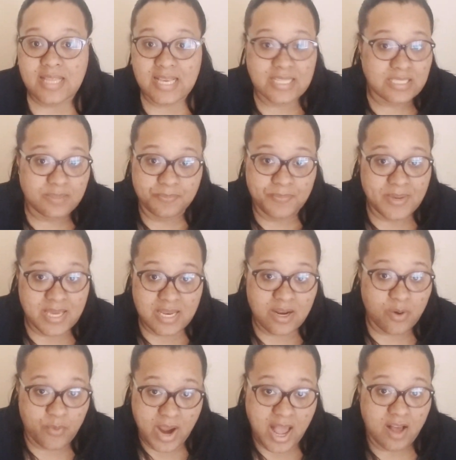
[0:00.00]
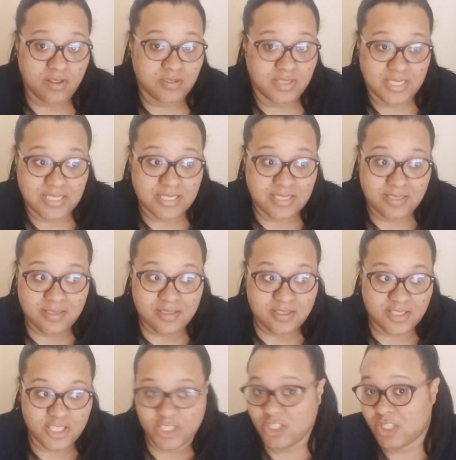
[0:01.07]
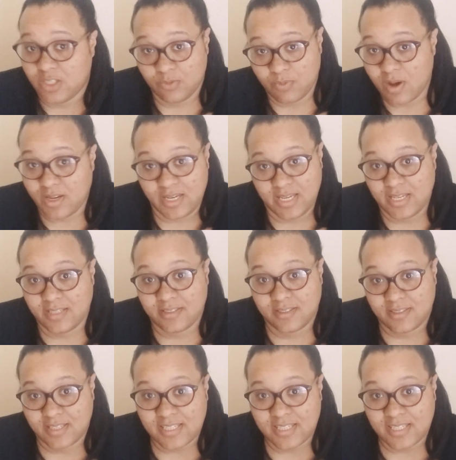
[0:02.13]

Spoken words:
it's been around since the Shinhwa days.